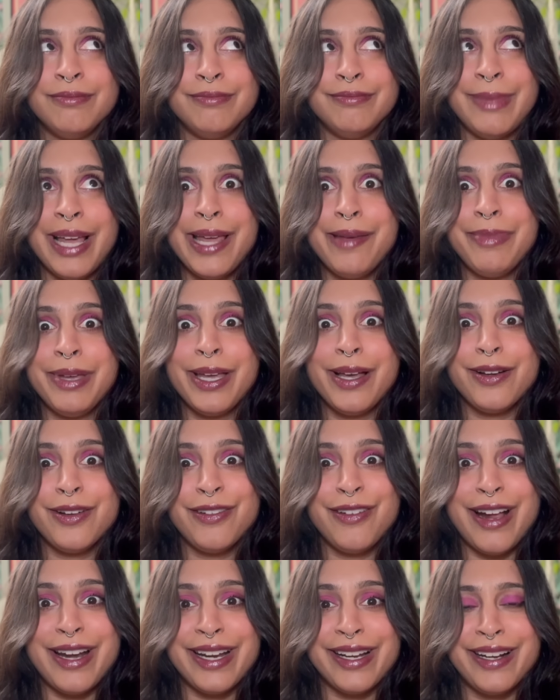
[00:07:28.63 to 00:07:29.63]
Maybe a
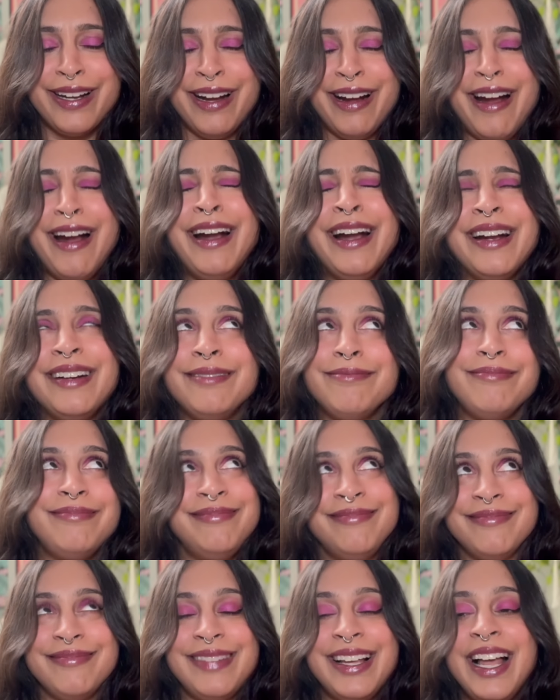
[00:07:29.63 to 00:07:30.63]
credit card.
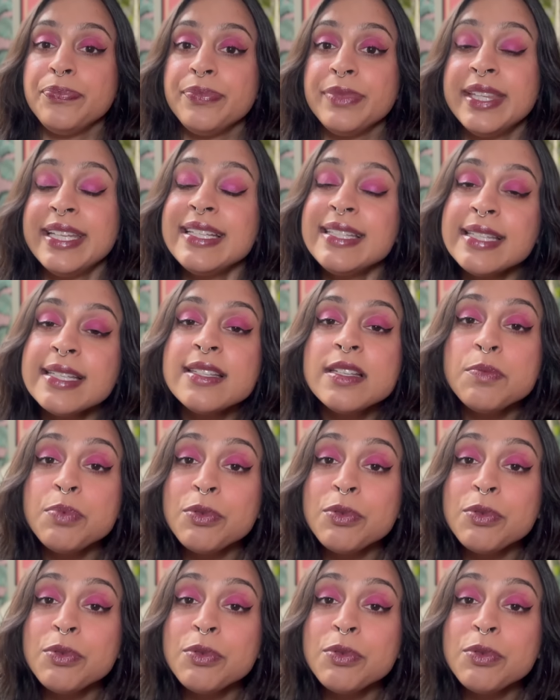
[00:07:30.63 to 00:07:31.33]
This is a